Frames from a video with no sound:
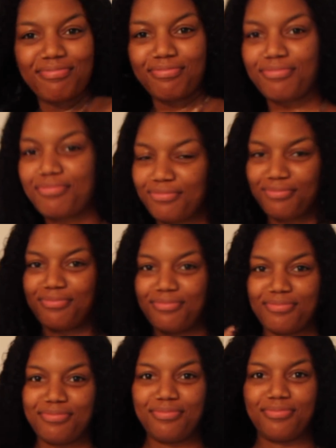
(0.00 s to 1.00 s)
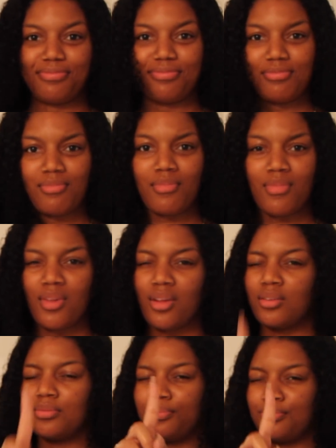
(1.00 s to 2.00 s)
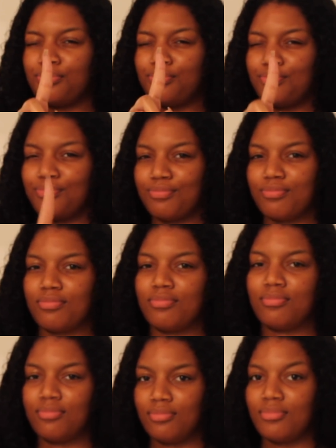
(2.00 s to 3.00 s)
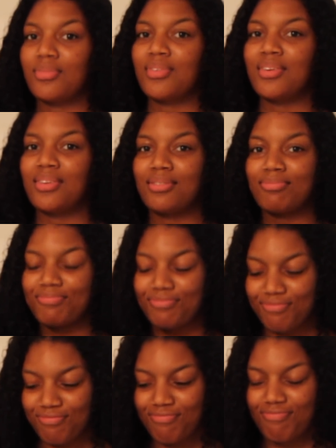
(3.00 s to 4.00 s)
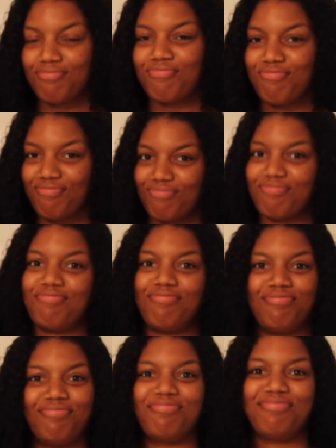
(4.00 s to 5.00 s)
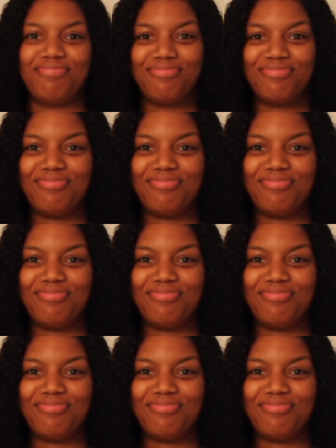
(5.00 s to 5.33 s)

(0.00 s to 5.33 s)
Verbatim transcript: we still have just one more step. I promise we're done. Promise.